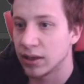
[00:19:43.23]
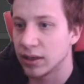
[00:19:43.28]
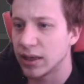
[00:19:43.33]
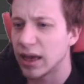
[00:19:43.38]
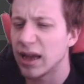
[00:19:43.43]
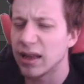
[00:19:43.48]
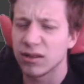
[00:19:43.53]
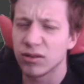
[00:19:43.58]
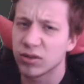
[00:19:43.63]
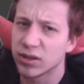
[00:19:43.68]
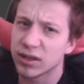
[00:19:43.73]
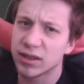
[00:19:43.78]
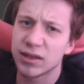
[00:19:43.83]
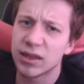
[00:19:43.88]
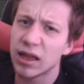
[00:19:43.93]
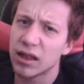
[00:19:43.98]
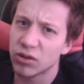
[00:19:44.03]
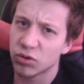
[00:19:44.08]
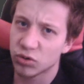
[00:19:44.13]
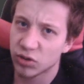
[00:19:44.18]
Yeah, it
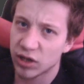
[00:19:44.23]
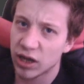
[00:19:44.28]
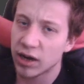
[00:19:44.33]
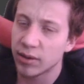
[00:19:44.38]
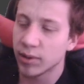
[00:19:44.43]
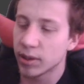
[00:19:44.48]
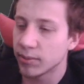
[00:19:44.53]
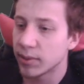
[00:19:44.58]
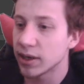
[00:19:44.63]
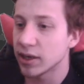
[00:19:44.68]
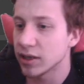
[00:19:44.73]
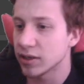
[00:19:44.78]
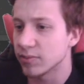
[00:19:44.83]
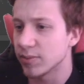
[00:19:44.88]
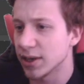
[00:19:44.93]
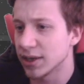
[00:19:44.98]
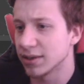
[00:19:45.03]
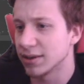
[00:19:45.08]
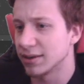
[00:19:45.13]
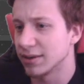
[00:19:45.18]
still looks terrible, but it's
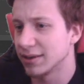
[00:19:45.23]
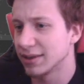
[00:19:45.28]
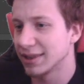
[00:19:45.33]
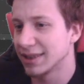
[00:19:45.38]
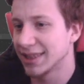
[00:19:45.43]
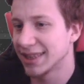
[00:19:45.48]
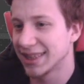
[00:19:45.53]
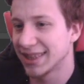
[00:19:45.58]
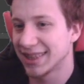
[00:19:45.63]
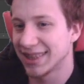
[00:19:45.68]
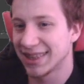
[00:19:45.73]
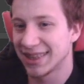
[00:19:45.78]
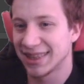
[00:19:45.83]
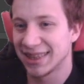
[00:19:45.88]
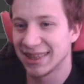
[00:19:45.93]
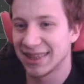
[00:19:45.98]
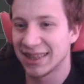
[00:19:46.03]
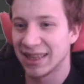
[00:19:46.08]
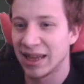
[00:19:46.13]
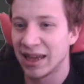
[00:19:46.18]
better.
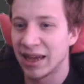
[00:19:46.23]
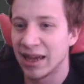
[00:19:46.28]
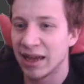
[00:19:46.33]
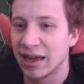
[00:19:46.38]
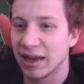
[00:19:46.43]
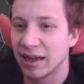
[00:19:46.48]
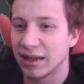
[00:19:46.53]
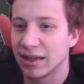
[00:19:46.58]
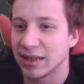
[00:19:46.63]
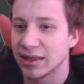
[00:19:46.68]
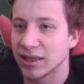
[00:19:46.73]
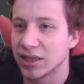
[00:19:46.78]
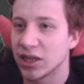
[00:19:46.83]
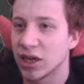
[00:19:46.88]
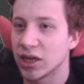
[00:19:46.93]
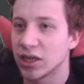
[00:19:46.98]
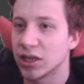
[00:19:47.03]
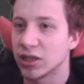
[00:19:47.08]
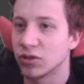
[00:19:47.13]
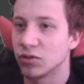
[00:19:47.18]
Let's
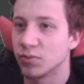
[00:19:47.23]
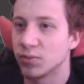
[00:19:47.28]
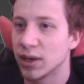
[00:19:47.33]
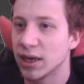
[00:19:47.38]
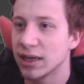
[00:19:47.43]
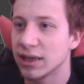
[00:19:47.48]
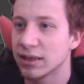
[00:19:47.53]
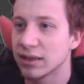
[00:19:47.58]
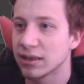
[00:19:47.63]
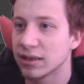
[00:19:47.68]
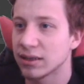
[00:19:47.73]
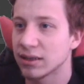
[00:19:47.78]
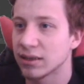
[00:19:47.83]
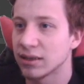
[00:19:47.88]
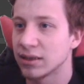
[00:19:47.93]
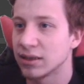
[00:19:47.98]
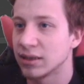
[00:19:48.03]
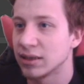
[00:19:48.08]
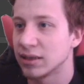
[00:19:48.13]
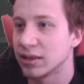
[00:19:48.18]
change it to bricks,
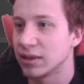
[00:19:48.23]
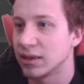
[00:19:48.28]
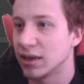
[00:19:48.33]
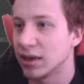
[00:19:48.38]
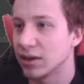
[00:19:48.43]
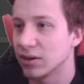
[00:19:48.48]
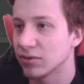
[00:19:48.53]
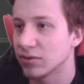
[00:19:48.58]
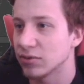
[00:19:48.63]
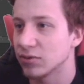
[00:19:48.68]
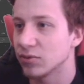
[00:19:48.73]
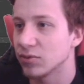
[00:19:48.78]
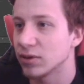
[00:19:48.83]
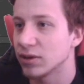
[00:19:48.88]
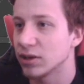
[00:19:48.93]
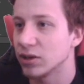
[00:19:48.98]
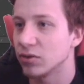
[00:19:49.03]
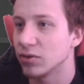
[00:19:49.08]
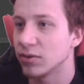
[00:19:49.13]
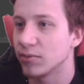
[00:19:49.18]
and
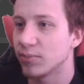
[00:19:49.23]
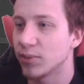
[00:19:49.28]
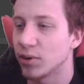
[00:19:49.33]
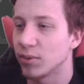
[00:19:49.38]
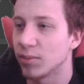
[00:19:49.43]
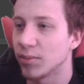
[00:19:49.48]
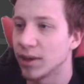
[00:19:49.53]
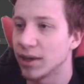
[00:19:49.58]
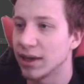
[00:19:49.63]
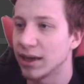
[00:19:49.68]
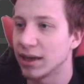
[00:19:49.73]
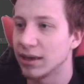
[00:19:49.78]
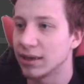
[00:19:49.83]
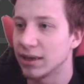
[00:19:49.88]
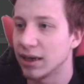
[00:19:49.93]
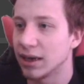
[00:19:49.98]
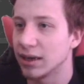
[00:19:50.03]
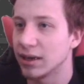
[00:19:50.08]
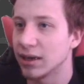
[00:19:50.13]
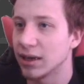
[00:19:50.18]
you probably get
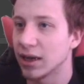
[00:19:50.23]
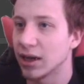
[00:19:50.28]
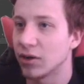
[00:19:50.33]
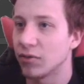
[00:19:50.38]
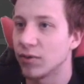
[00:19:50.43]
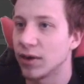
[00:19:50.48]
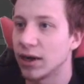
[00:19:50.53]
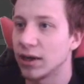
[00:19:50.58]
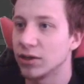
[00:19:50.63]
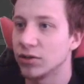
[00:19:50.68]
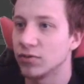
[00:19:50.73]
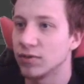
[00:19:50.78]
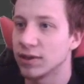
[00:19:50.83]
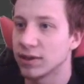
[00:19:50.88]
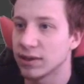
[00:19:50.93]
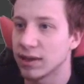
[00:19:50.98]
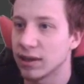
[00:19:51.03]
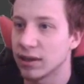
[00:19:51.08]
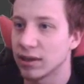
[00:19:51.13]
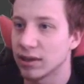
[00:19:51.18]
the idea why UV
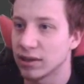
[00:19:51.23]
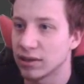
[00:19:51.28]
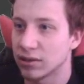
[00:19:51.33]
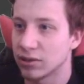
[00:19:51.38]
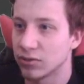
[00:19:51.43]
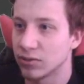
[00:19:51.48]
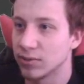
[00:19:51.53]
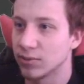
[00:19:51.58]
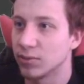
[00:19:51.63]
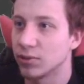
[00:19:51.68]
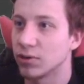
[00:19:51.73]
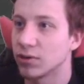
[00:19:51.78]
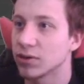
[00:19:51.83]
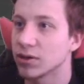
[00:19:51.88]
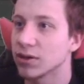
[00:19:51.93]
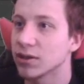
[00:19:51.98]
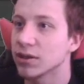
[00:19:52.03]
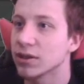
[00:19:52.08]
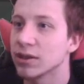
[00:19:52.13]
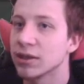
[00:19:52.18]
scaling is so
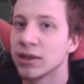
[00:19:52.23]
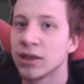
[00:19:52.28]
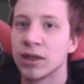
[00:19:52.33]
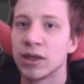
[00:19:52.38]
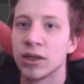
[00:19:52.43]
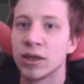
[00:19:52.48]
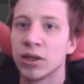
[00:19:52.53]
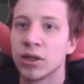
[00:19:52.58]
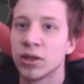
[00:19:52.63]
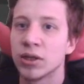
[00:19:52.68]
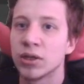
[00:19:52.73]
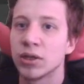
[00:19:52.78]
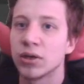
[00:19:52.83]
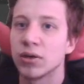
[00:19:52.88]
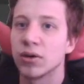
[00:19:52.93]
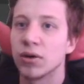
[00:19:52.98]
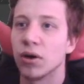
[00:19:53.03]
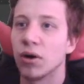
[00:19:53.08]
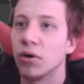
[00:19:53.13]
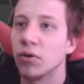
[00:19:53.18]
important.
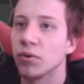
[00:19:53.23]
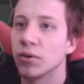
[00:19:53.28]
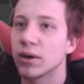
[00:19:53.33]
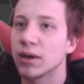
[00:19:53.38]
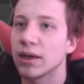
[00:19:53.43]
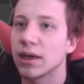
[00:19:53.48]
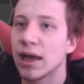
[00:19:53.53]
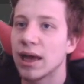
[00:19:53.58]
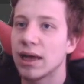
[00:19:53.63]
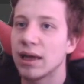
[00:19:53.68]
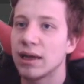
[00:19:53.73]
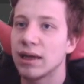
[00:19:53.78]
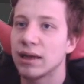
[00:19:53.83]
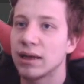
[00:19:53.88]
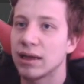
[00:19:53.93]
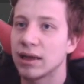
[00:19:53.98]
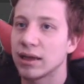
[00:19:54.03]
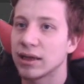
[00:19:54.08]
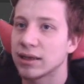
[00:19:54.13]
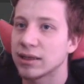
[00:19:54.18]

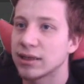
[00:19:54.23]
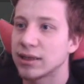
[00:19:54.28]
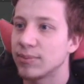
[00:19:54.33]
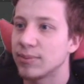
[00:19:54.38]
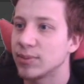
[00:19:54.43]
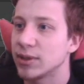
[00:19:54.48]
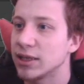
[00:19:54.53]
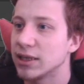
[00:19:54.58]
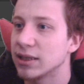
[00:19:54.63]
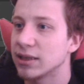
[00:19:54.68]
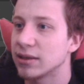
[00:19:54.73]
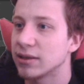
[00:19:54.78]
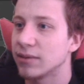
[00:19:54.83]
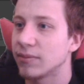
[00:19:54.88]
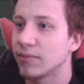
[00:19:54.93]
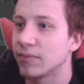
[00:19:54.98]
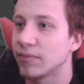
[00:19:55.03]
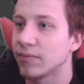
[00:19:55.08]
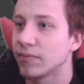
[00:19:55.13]
Okay, accept it.